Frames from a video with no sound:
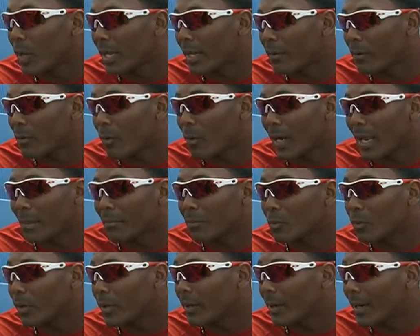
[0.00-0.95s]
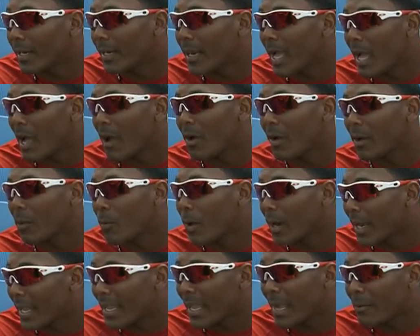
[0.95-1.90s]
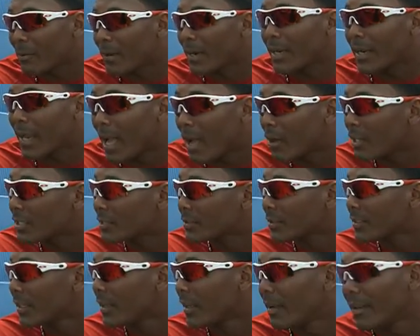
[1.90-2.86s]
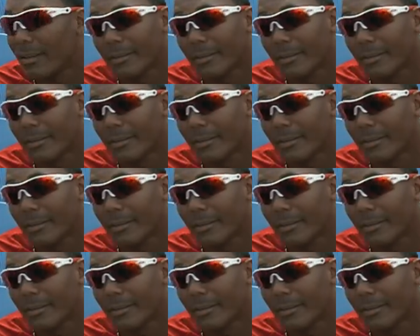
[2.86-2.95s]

what I, what I'm doing right now and what I am right now is